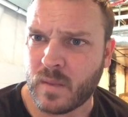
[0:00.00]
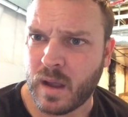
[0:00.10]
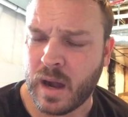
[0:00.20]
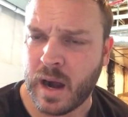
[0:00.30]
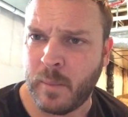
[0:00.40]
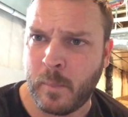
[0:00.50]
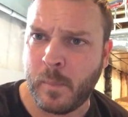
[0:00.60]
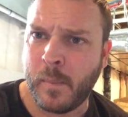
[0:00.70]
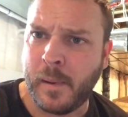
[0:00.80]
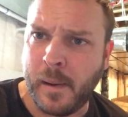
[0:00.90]

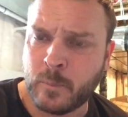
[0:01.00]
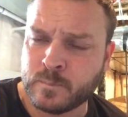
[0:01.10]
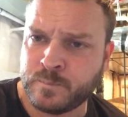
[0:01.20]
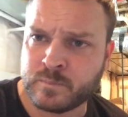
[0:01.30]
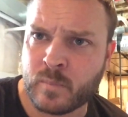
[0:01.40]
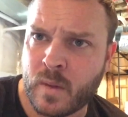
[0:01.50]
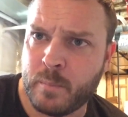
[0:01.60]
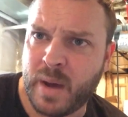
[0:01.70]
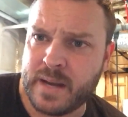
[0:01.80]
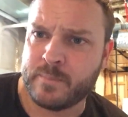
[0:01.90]

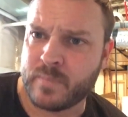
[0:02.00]
But